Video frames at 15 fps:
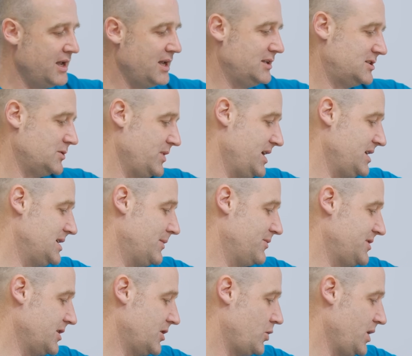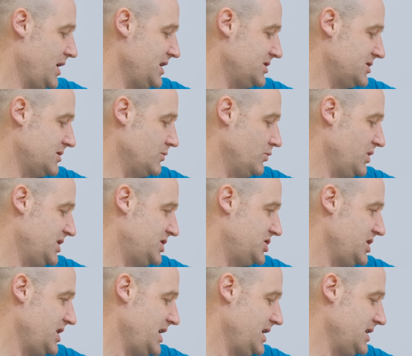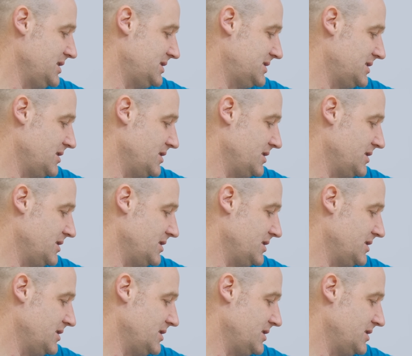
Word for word: and so we end up with an equation which is